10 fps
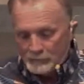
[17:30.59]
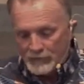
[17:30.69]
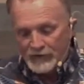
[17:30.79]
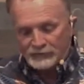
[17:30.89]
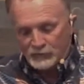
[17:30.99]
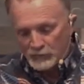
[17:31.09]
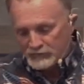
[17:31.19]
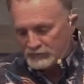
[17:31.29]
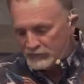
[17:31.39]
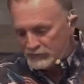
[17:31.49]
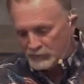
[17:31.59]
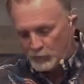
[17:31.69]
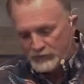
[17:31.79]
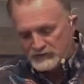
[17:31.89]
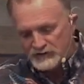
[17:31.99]
But as Christians,
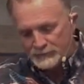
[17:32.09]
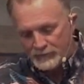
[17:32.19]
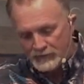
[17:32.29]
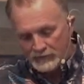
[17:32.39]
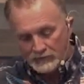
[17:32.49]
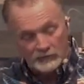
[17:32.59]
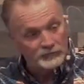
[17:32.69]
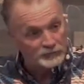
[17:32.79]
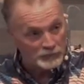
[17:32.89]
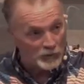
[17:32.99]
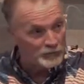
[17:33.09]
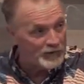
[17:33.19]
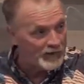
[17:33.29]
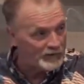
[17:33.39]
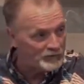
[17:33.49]
we should be slow to
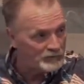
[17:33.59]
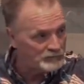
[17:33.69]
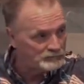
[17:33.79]
anger,